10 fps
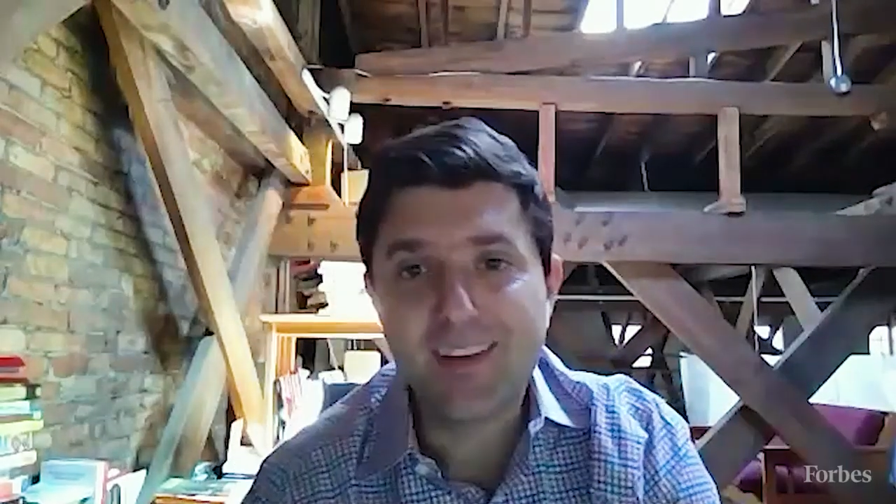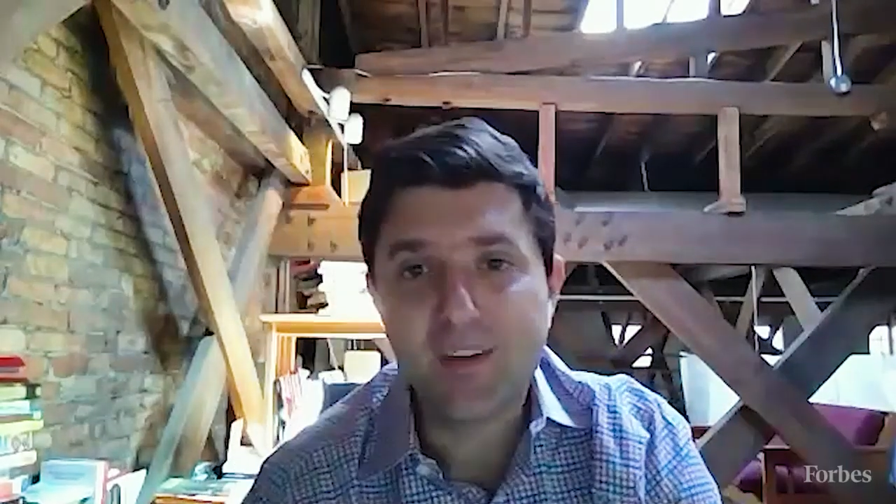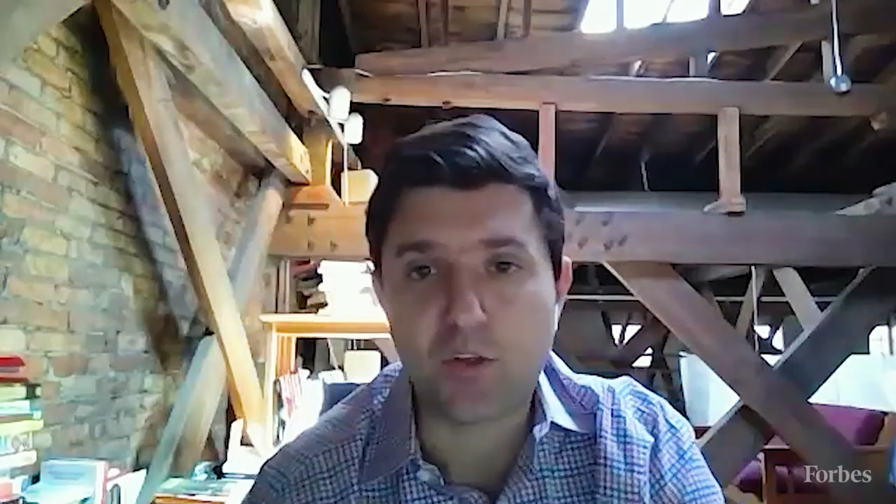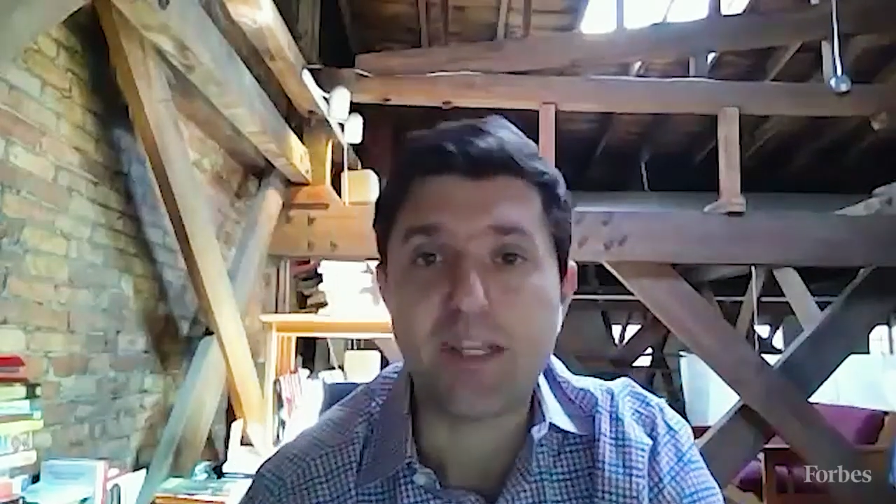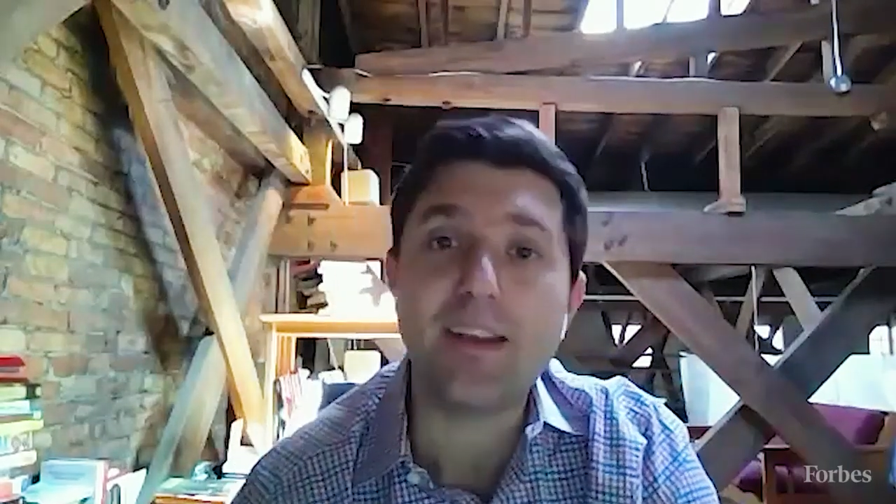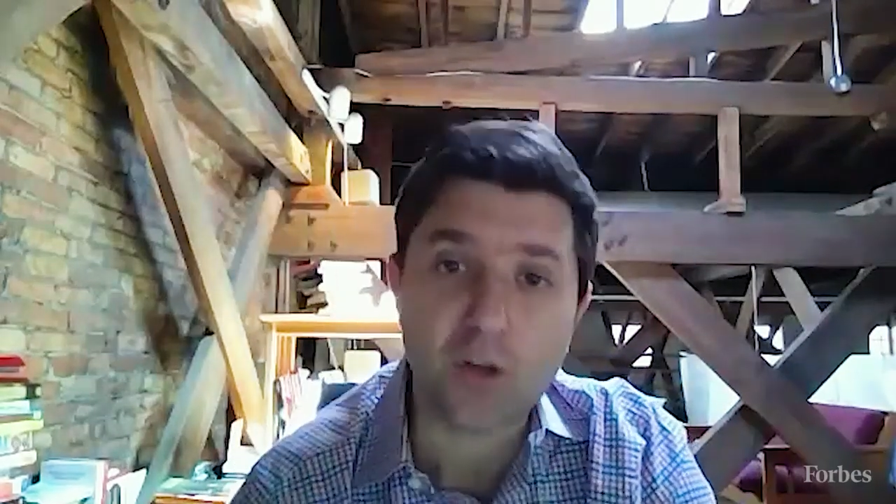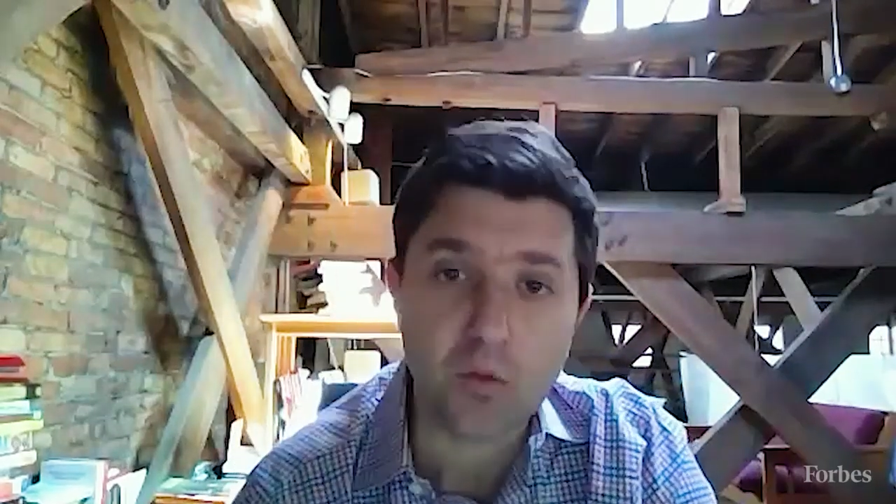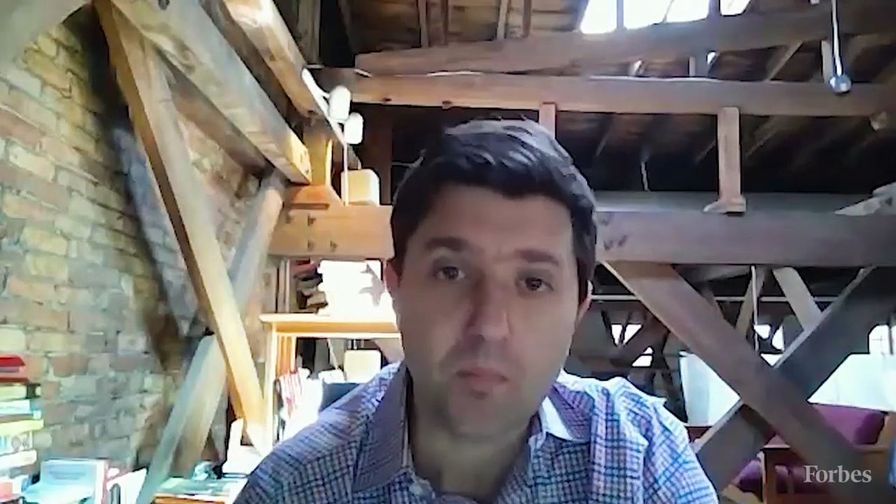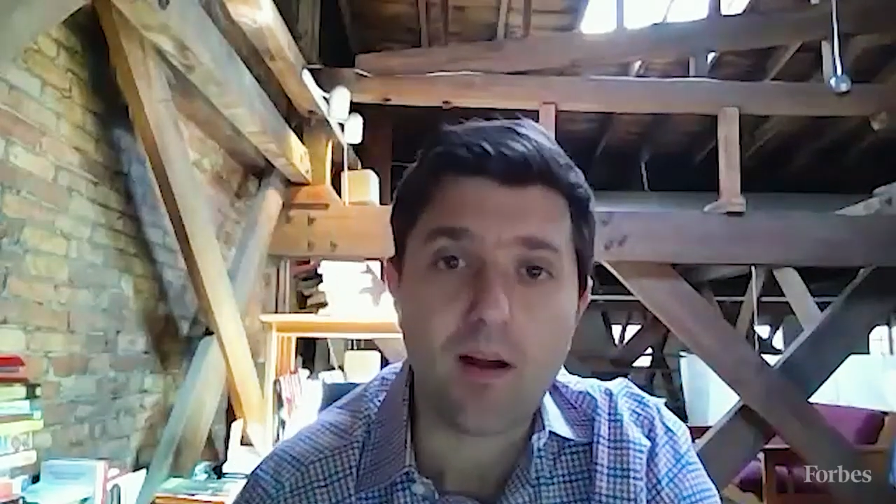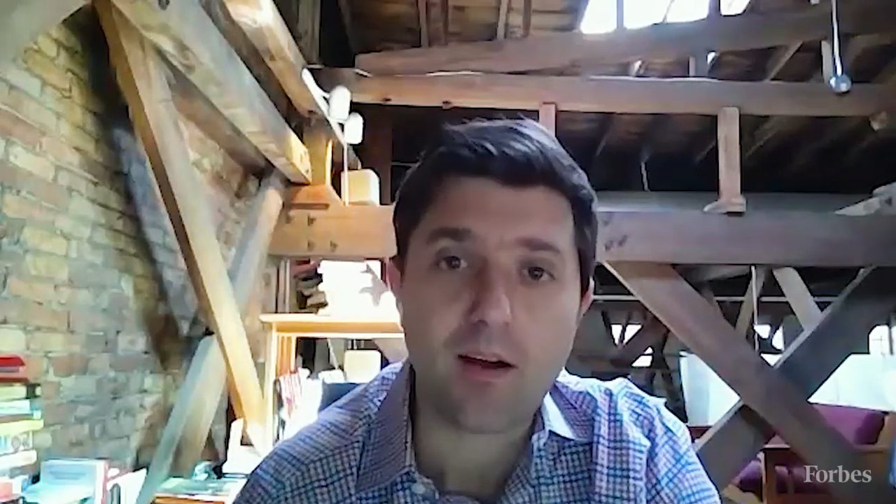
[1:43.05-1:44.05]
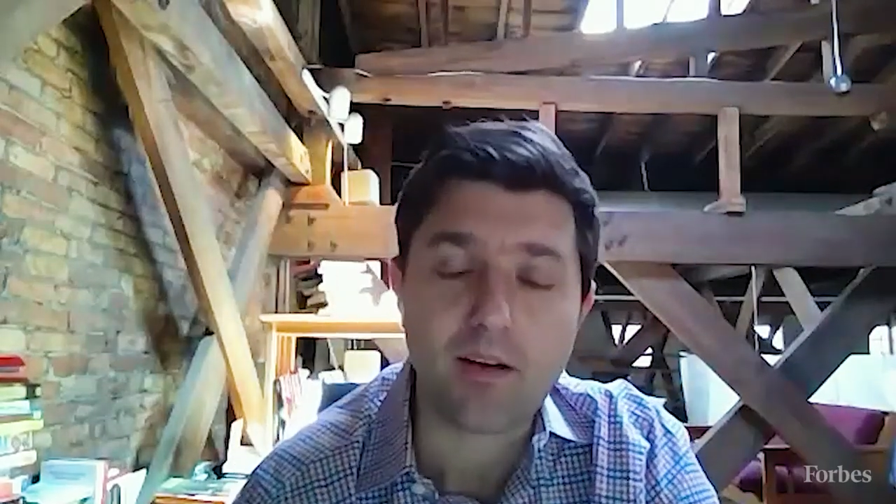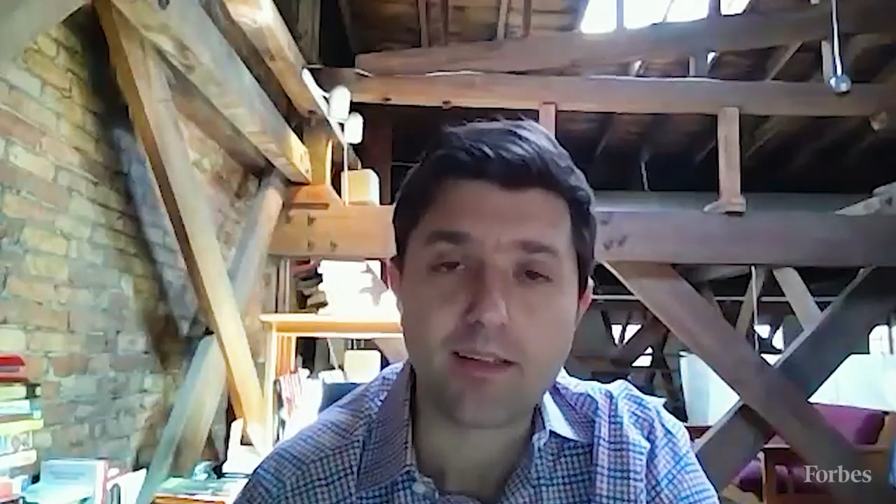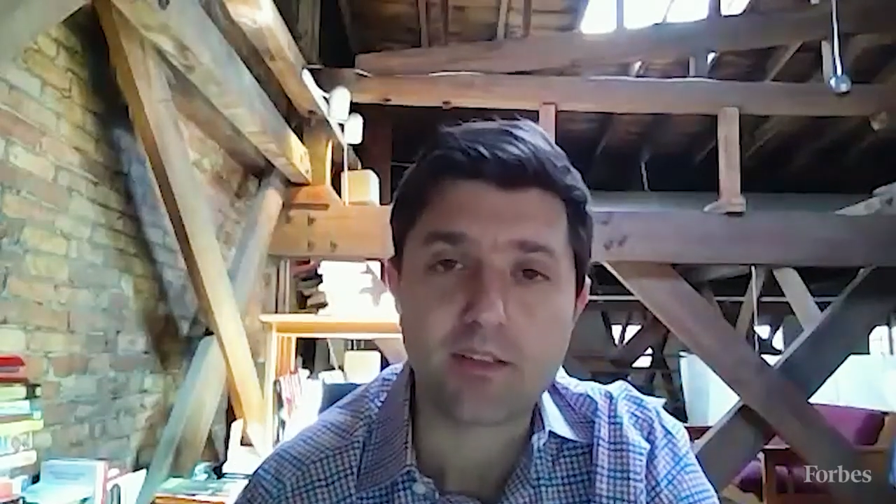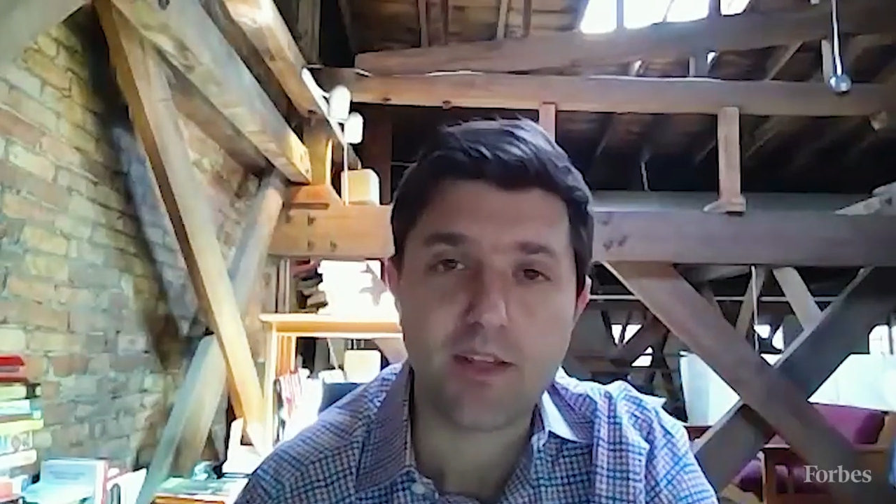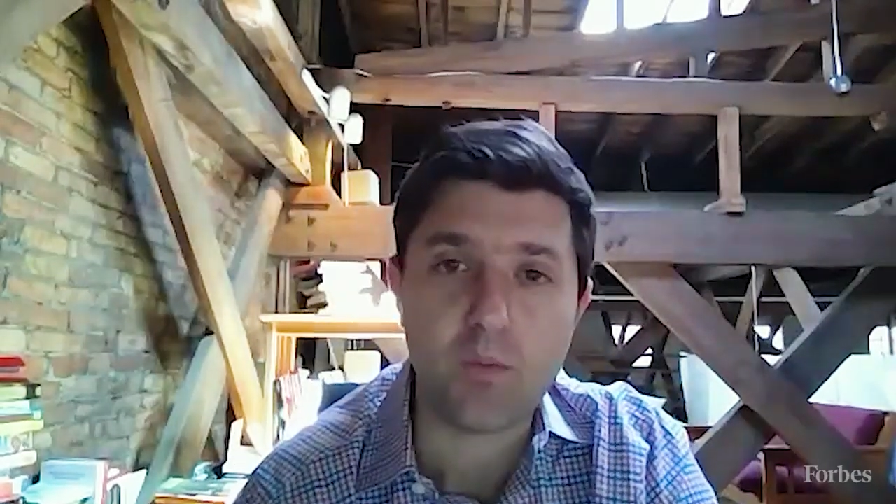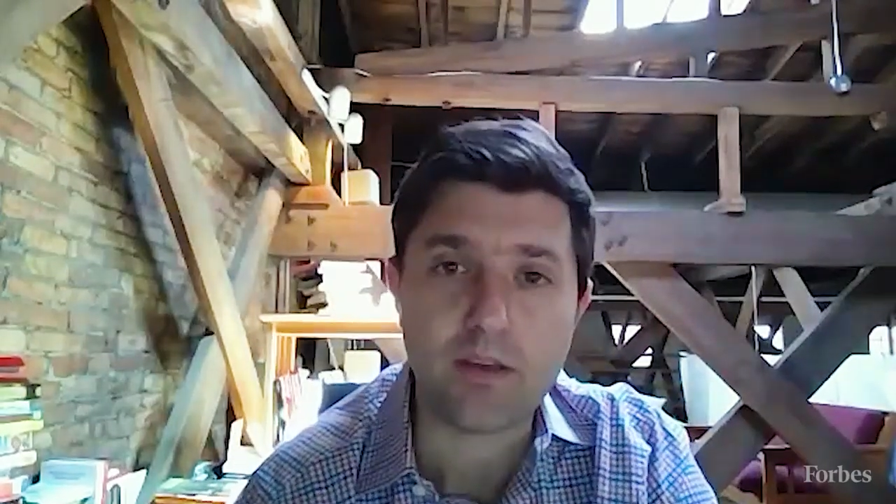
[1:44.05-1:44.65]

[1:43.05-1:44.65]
for technical progress so that we